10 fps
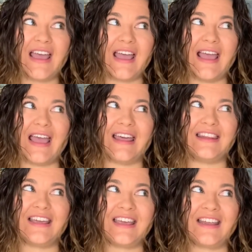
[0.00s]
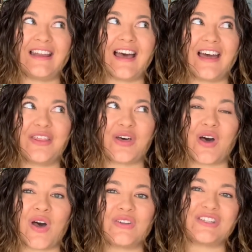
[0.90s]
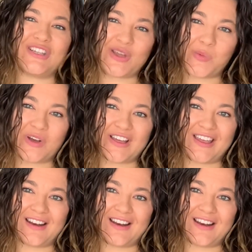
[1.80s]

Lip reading: And then I thought, you know what?